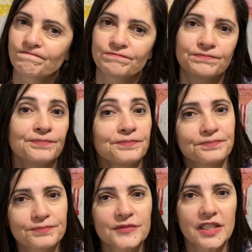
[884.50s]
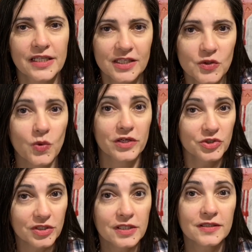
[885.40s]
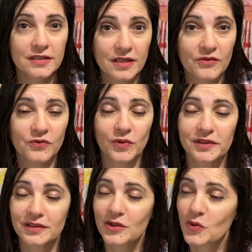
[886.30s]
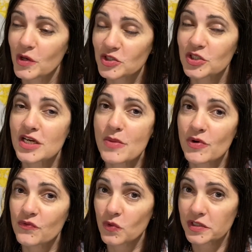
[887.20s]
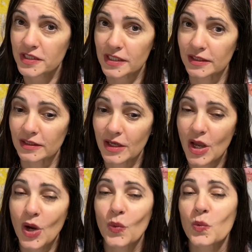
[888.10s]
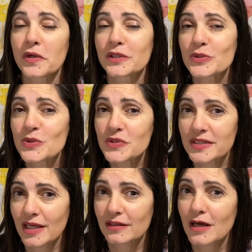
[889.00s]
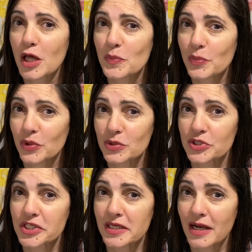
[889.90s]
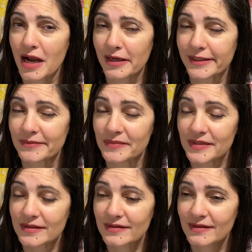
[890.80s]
The next question is a tough one. Question number 14. Where do you stand on purging items?